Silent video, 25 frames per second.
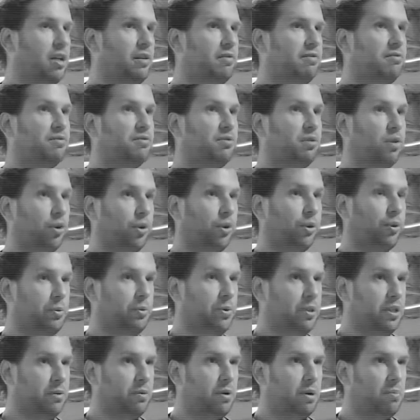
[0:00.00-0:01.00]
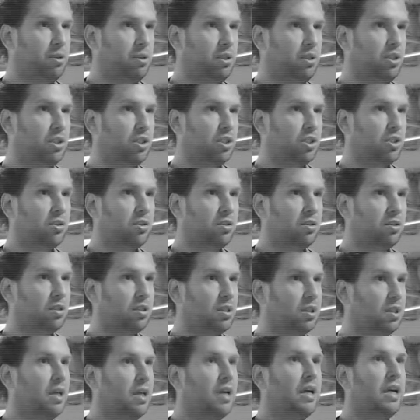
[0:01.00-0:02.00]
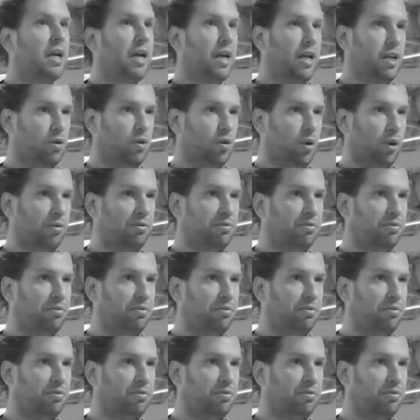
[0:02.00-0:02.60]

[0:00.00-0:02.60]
lift for 3 repetitions and not